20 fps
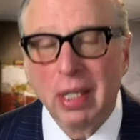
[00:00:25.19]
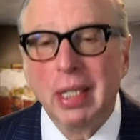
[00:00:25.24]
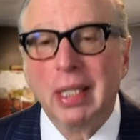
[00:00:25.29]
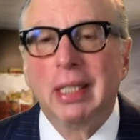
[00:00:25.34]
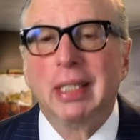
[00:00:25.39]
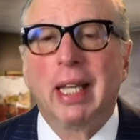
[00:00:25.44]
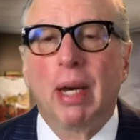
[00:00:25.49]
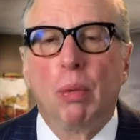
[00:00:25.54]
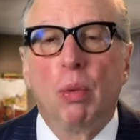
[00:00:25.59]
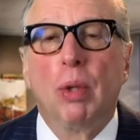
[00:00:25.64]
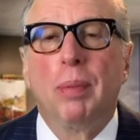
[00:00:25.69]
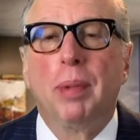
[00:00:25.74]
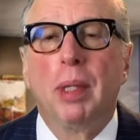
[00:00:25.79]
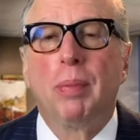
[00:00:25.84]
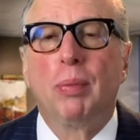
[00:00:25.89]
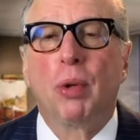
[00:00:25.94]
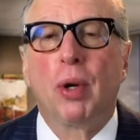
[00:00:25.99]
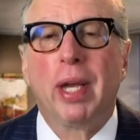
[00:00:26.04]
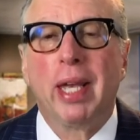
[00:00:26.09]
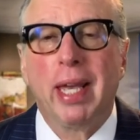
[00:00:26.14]
that would be
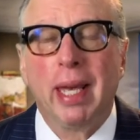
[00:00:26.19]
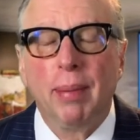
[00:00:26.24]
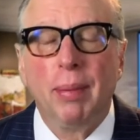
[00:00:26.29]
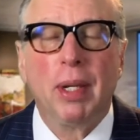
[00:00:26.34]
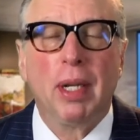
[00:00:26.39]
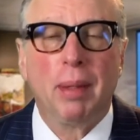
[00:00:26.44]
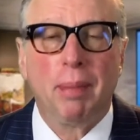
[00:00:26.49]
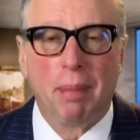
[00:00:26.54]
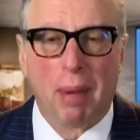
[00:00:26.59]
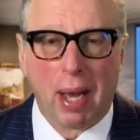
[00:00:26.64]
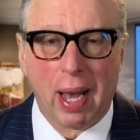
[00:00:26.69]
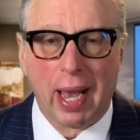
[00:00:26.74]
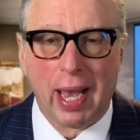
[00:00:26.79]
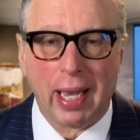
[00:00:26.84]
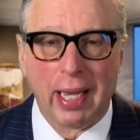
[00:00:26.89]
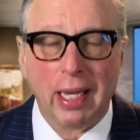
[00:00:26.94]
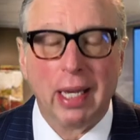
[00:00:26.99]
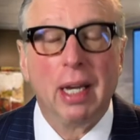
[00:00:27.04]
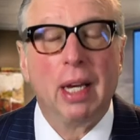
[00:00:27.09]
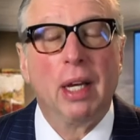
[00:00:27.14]
prohibited by
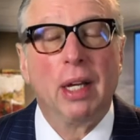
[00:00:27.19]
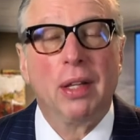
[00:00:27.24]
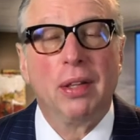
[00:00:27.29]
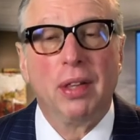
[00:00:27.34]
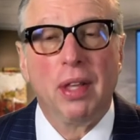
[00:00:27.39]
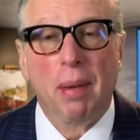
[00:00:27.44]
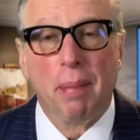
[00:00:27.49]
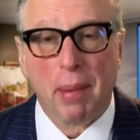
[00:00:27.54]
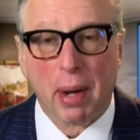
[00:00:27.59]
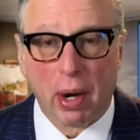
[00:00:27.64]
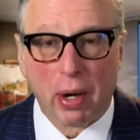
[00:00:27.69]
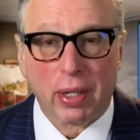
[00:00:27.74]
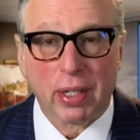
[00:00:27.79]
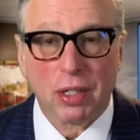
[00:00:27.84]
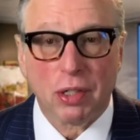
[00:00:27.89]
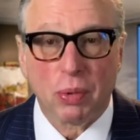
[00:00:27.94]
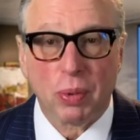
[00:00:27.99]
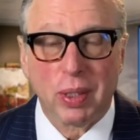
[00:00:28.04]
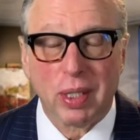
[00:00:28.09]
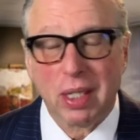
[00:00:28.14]
the Americans
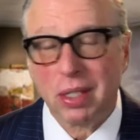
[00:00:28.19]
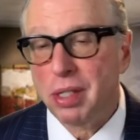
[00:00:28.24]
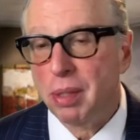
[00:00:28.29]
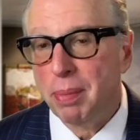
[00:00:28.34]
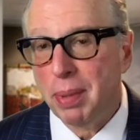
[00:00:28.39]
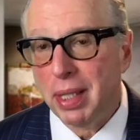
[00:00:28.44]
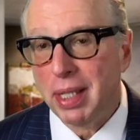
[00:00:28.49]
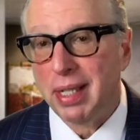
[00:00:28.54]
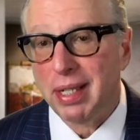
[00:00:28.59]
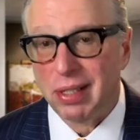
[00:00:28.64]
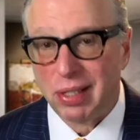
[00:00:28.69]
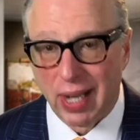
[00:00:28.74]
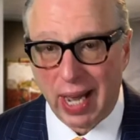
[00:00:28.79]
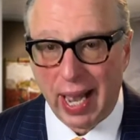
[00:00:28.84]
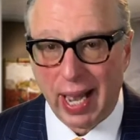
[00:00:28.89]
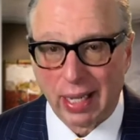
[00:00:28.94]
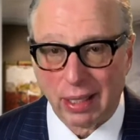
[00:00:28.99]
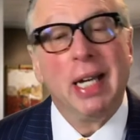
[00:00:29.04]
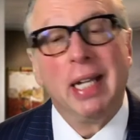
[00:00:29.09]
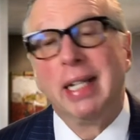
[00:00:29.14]
with Disabilities Act.
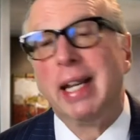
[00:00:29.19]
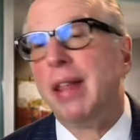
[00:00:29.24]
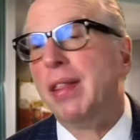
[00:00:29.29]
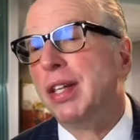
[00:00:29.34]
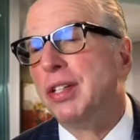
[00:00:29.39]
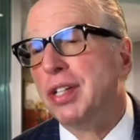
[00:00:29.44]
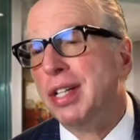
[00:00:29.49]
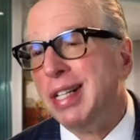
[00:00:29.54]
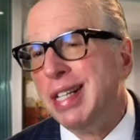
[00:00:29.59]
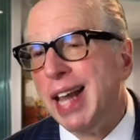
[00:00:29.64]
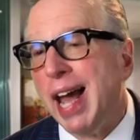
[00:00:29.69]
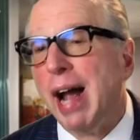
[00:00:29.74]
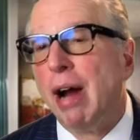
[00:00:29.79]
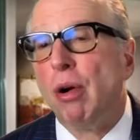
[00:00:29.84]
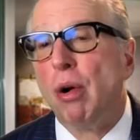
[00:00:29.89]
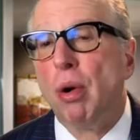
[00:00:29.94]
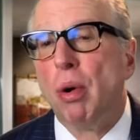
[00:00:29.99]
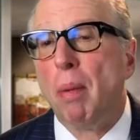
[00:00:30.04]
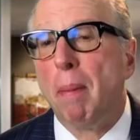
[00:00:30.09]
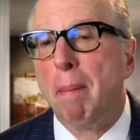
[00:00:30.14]
Now, there's a
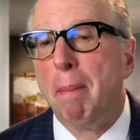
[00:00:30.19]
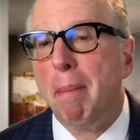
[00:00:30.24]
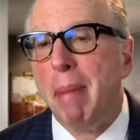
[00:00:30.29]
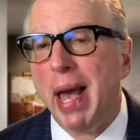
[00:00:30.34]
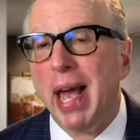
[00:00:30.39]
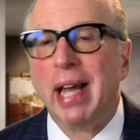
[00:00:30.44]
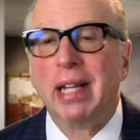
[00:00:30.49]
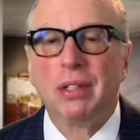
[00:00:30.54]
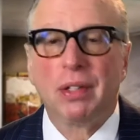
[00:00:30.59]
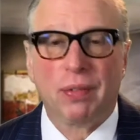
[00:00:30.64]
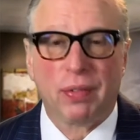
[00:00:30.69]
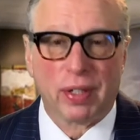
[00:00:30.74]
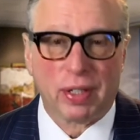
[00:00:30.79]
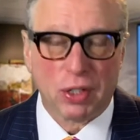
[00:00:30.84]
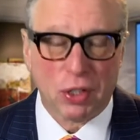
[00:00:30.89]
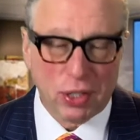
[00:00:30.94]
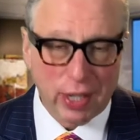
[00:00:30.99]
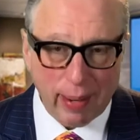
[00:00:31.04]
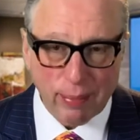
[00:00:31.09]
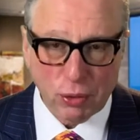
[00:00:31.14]
narrow band of
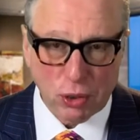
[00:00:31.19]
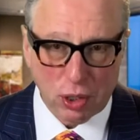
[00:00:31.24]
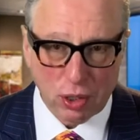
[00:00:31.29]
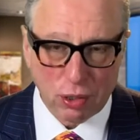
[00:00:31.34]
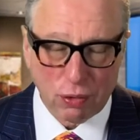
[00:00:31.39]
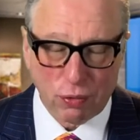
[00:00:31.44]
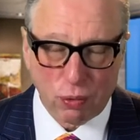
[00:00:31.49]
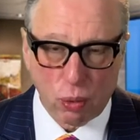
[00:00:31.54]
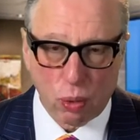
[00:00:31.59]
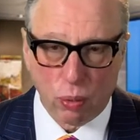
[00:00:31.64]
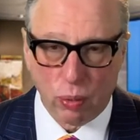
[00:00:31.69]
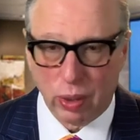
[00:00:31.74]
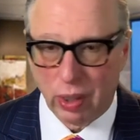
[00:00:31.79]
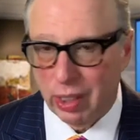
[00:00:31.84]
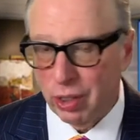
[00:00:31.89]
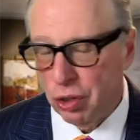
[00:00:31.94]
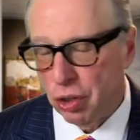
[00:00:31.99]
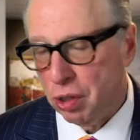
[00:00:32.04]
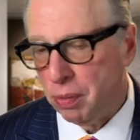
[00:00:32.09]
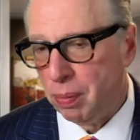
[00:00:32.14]
exceptions for
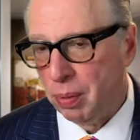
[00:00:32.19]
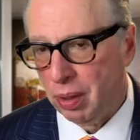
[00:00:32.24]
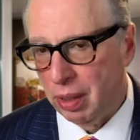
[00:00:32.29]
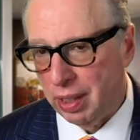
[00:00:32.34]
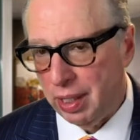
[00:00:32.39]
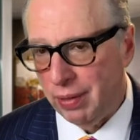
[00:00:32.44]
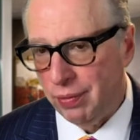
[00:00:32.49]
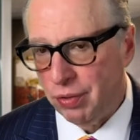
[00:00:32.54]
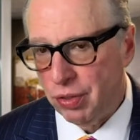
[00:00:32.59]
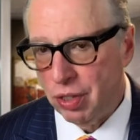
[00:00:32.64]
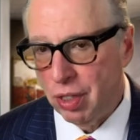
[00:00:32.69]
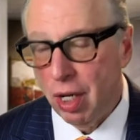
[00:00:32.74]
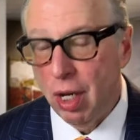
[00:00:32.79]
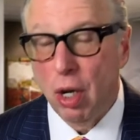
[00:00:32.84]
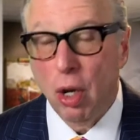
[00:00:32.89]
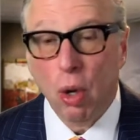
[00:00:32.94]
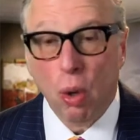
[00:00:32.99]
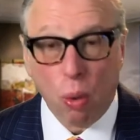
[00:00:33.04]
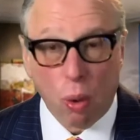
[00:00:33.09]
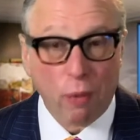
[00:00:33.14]
religious beliefs
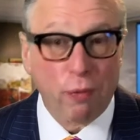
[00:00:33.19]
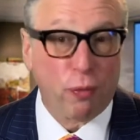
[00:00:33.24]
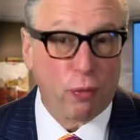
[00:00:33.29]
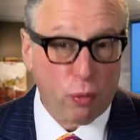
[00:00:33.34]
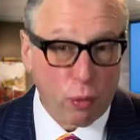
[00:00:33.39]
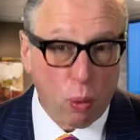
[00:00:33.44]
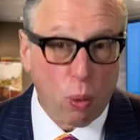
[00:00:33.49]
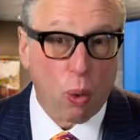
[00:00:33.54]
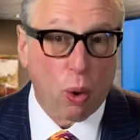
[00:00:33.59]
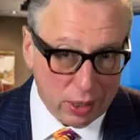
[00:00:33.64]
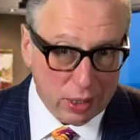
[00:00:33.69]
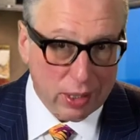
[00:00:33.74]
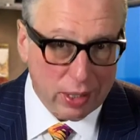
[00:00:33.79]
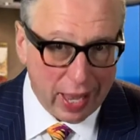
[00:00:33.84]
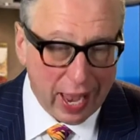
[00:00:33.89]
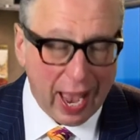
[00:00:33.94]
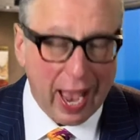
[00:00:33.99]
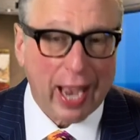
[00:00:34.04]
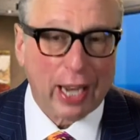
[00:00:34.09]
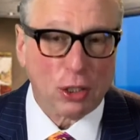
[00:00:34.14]
or for
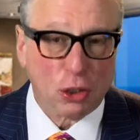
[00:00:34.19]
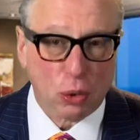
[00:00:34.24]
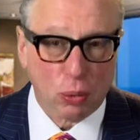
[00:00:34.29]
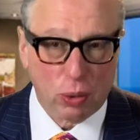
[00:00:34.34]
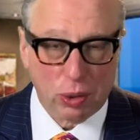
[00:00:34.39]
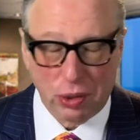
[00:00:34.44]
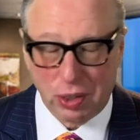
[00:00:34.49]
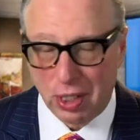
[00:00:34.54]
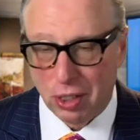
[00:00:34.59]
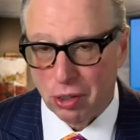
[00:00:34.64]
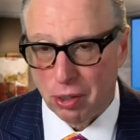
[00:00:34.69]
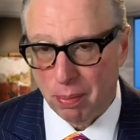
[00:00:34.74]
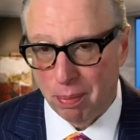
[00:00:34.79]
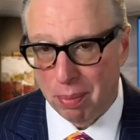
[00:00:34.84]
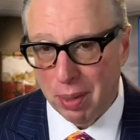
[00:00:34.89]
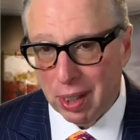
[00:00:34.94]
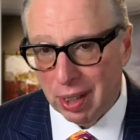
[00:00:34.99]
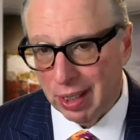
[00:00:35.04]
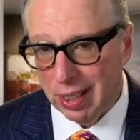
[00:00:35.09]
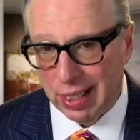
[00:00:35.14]
actual
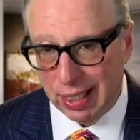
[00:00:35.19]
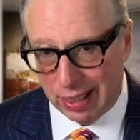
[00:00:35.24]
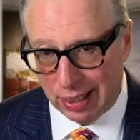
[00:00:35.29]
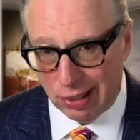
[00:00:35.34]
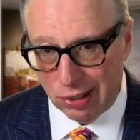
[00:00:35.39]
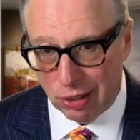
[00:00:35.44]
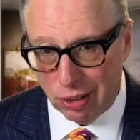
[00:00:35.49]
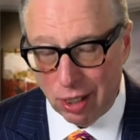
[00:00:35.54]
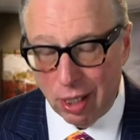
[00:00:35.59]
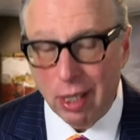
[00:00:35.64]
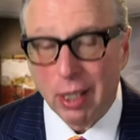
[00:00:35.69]
disabilities